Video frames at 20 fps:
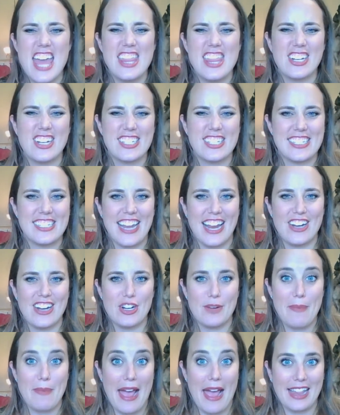than their
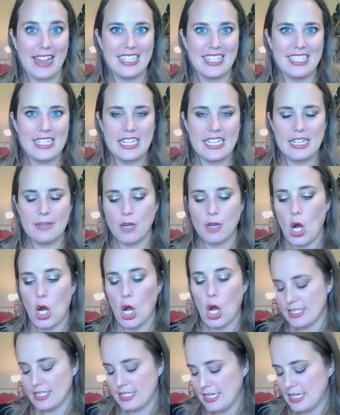standard palette
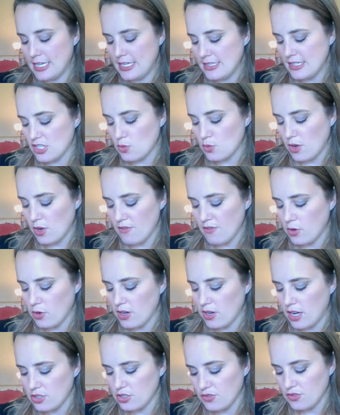cost is. It's
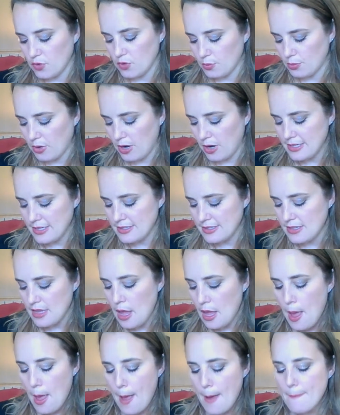$24 full price.
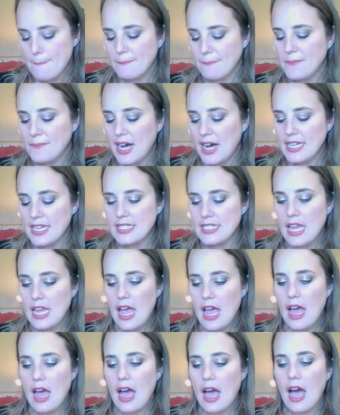But,
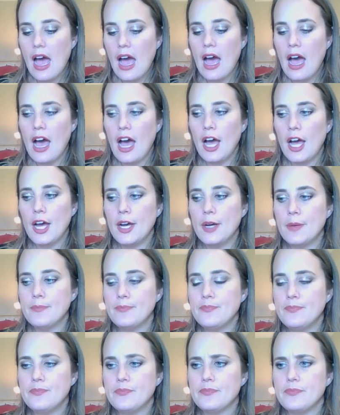
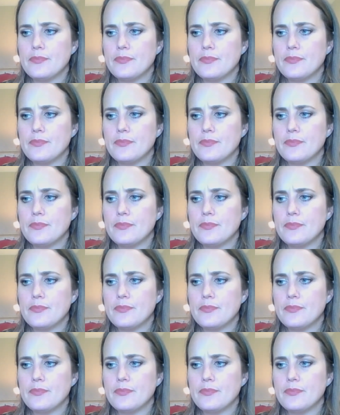um,